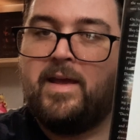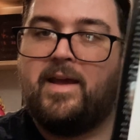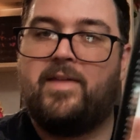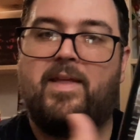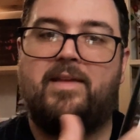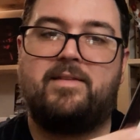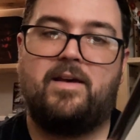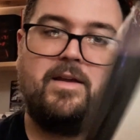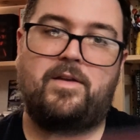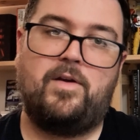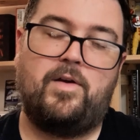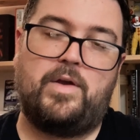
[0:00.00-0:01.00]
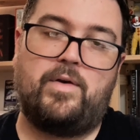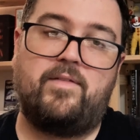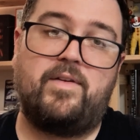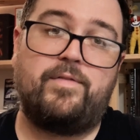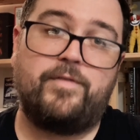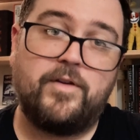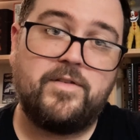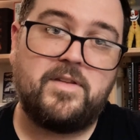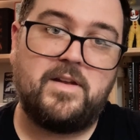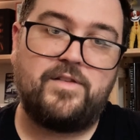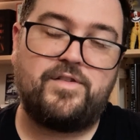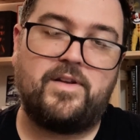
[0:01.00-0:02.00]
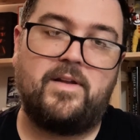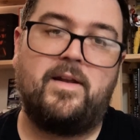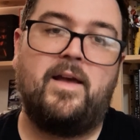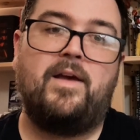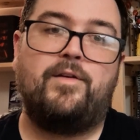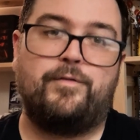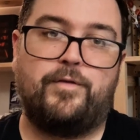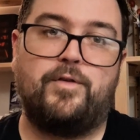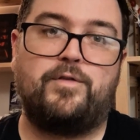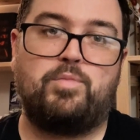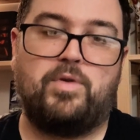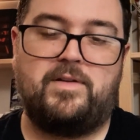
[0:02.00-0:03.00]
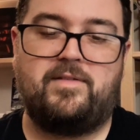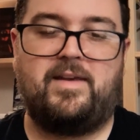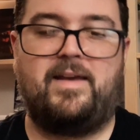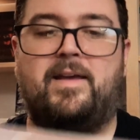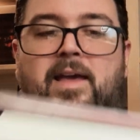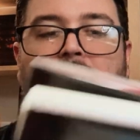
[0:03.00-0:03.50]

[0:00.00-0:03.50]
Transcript: and that's how you know you have a first edition, first printing.